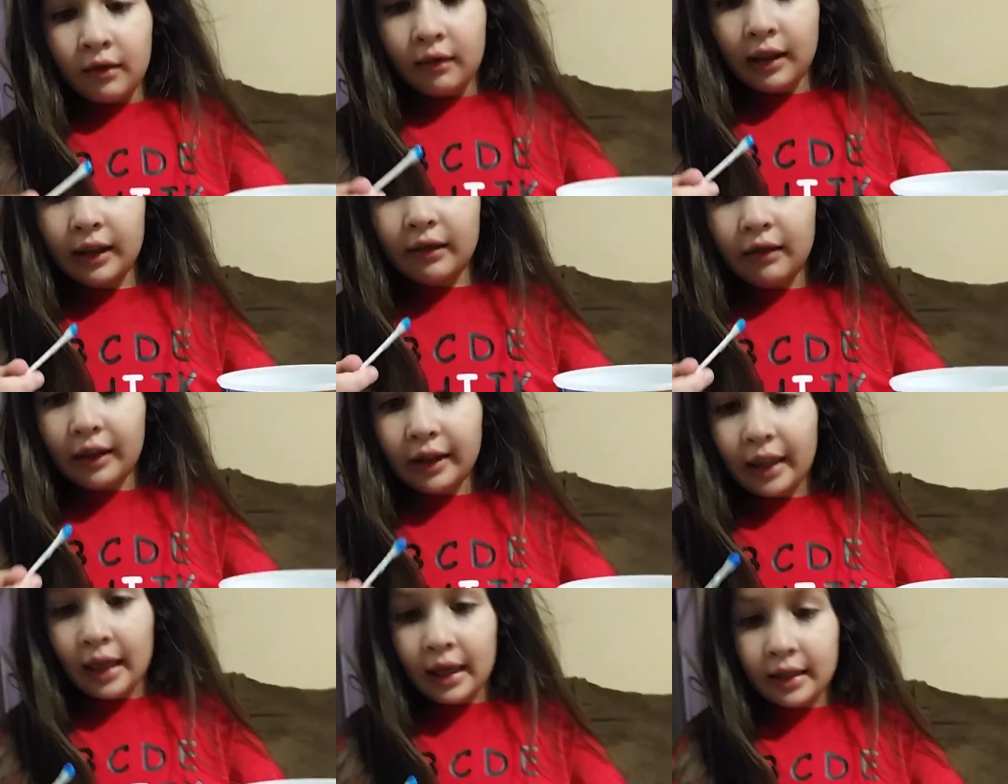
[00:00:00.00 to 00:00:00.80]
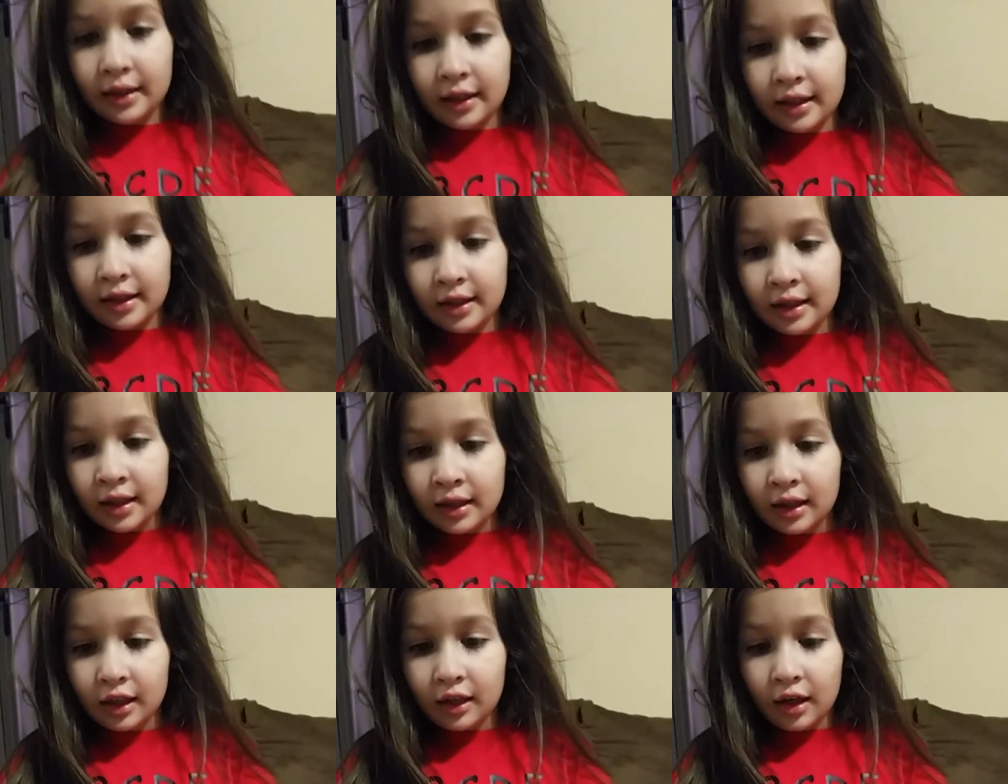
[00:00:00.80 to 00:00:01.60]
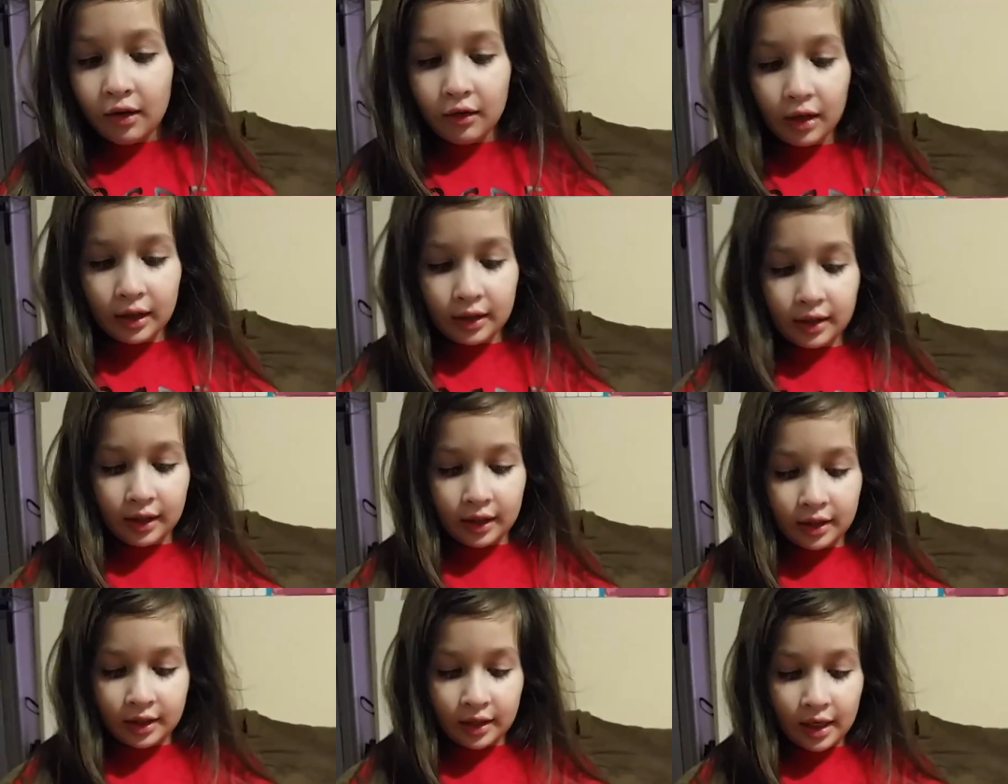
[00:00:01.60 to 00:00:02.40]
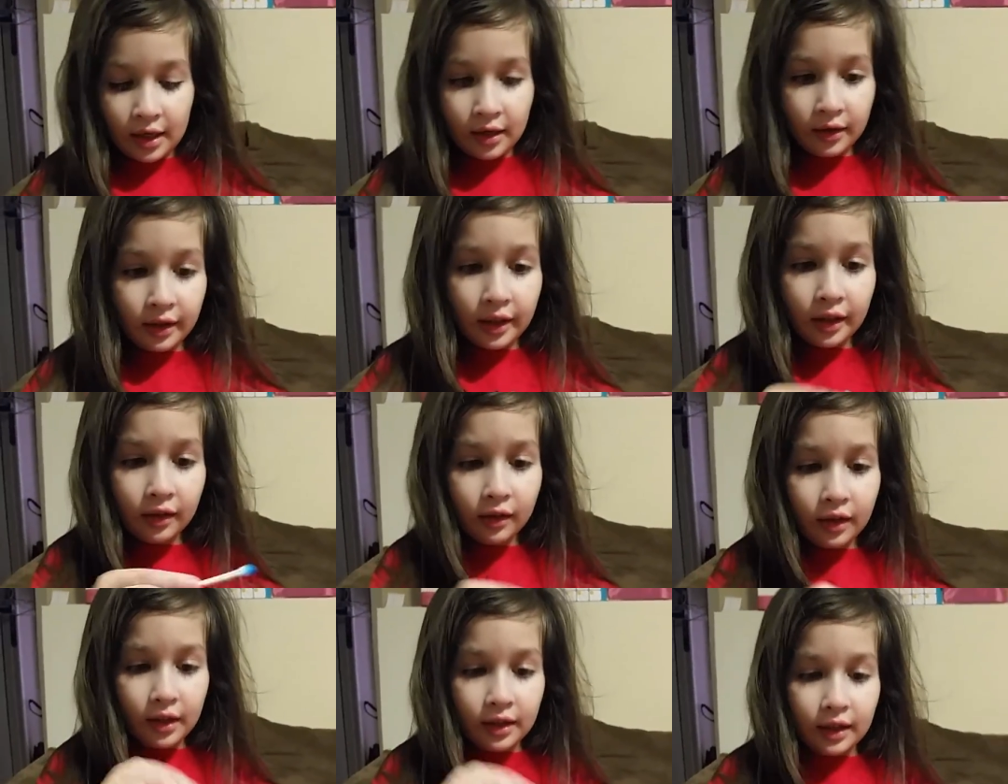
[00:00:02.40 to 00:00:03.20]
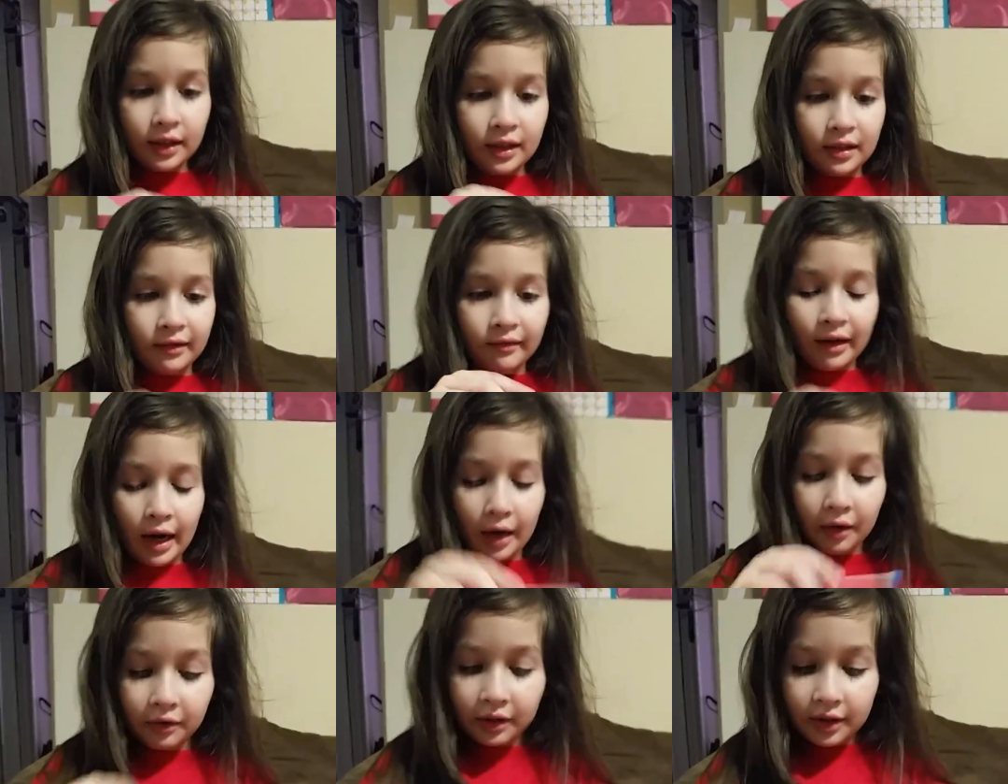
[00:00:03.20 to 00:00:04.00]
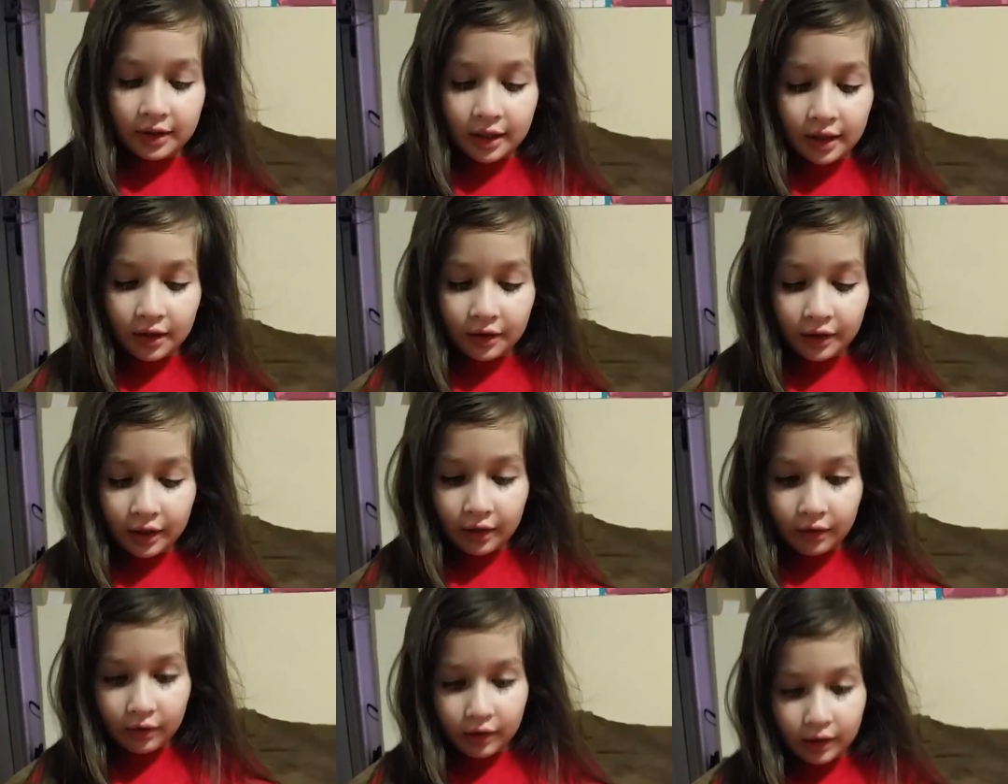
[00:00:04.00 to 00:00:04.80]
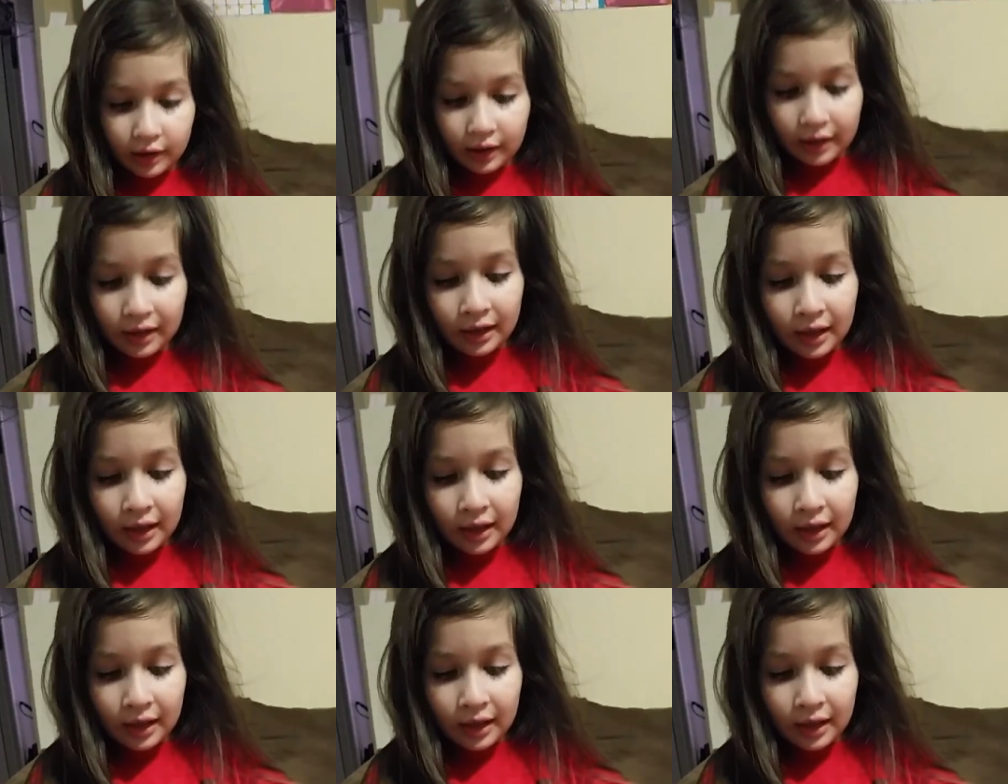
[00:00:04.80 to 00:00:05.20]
Like like it has this. The color has to stay on there because it's allowed to stay on there because